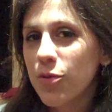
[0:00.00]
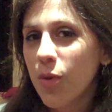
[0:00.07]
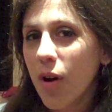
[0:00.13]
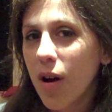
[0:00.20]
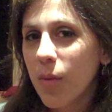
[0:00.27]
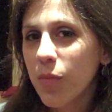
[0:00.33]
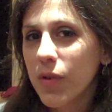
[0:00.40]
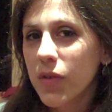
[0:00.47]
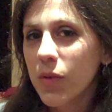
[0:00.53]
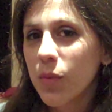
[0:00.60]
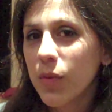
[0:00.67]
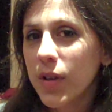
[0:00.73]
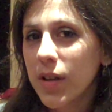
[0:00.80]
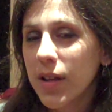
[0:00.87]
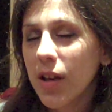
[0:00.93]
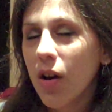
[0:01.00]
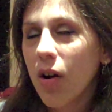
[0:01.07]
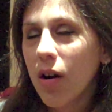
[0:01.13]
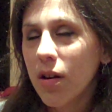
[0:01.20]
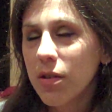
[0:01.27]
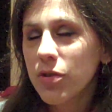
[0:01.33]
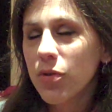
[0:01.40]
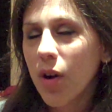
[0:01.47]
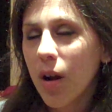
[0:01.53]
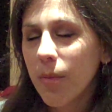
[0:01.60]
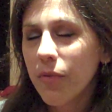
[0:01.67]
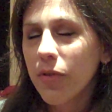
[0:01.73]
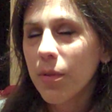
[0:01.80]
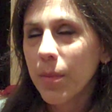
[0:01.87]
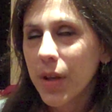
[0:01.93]
drop was a really hard
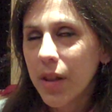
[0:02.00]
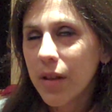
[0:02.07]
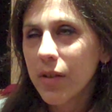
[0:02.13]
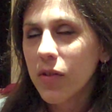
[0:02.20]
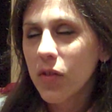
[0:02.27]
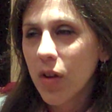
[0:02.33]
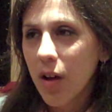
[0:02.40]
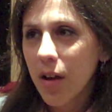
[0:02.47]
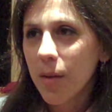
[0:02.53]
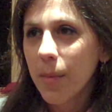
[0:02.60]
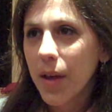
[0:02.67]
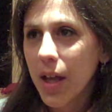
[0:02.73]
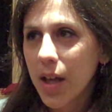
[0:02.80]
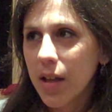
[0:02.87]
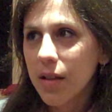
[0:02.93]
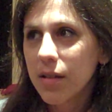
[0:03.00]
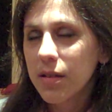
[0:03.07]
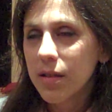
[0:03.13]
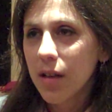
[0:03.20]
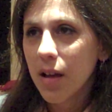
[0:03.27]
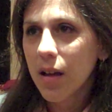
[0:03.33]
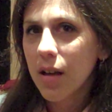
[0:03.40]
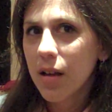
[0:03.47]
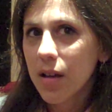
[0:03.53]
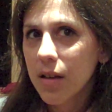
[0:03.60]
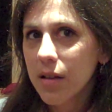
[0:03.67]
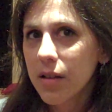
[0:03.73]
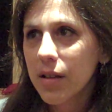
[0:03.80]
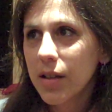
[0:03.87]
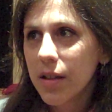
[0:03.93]
drop for me this time, and
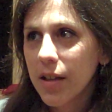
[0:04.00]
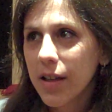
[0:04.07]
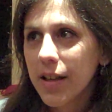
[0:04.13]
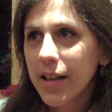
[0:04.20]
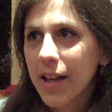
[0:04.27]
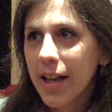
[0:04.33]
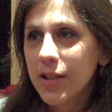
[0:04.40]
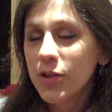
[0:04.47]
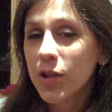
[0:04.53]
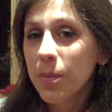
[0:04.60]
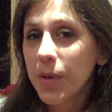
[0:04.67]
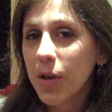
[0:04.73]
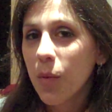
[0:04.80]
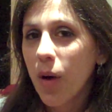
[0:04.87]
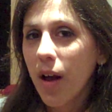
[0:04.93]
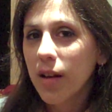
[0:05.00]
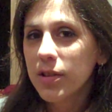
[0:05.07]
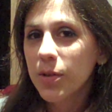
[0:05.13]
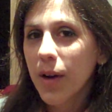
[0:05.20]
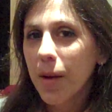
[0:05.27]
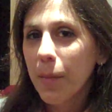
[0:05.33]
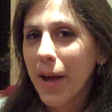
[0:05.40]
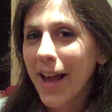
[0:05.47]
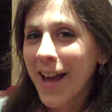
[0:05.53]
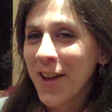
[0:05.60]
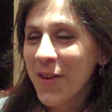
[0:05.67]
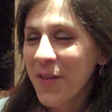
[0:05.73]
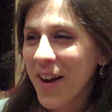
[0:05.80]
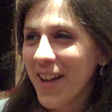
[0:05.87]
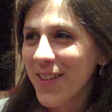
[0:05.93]
it took me a while to wrap my head
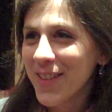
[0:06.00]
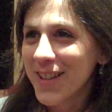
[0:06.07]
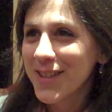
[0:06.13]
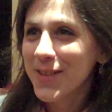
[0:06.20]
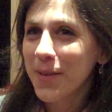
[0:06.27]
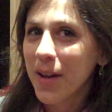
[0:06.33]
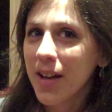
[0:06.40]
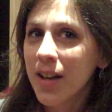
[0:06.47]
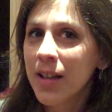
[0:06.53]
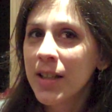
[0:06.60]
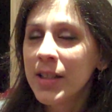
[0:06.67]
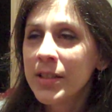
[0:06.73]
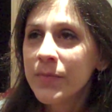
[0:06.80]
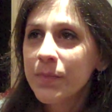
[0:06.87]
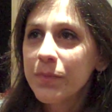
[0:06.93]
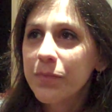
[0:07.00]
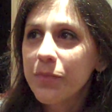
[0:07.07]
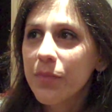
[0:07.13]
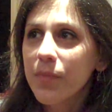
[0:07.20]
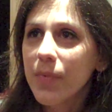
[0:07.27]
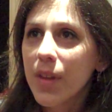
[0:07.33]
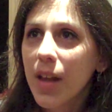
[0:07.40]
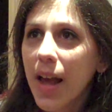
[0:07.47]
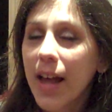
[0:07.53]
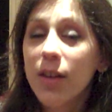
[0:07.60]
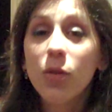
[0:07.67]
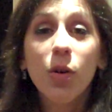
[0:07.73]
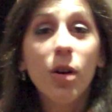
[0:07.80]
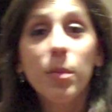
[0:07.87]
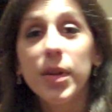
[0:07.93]
around this one. And
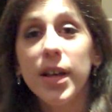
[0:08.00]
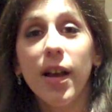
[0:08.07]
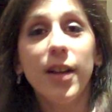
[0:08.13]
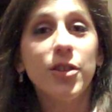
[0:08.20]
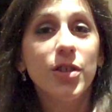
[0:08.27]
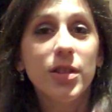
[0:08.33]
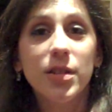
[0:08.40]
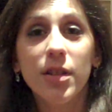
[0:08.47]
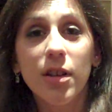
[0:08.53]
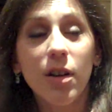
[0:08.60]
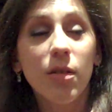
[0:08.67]
normally I just,